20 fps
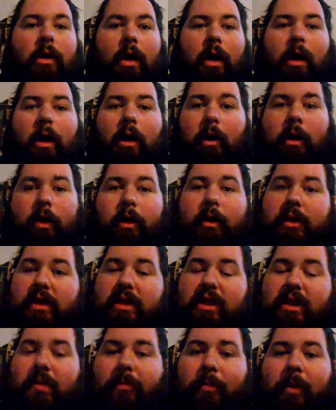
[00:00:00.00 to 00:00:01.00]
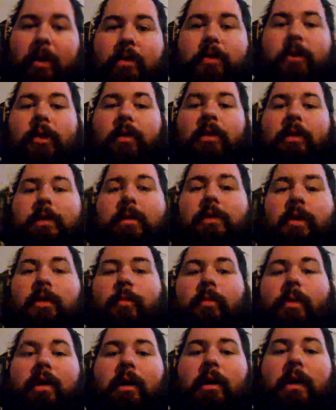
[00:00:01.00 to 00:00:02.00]
uh, the suspension is going to
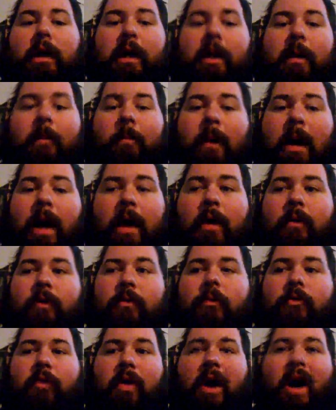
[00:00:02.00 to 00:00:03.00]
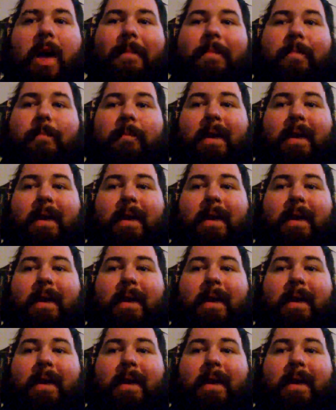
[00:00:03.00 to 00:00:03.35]
be a mild drop,